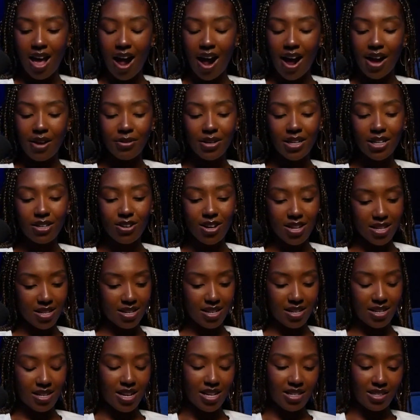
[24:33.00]
I wouldn't call
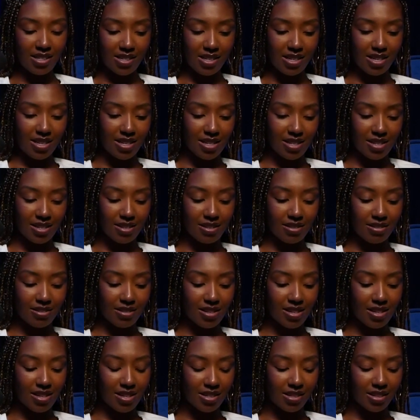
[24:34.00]
it a classic either.
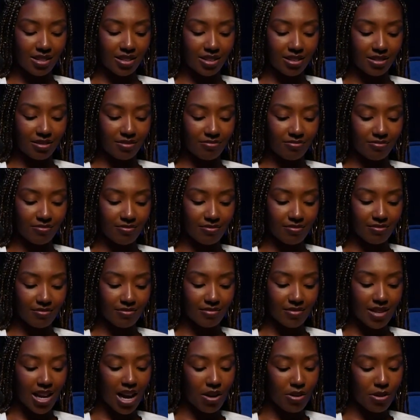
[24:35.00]

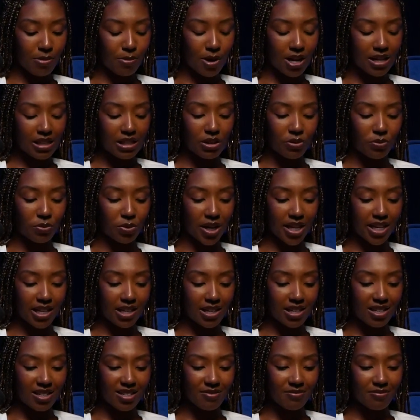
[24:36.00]
I would probably rate
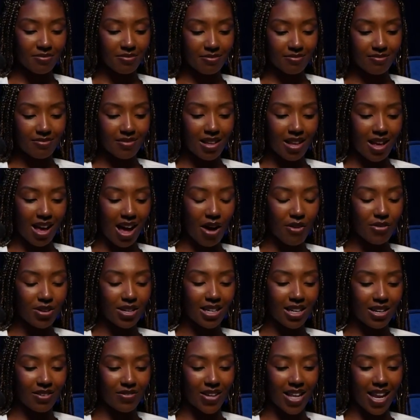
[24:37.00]
it. I
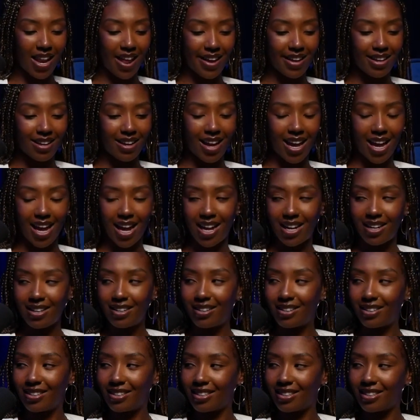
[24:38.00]
would give it like a 8,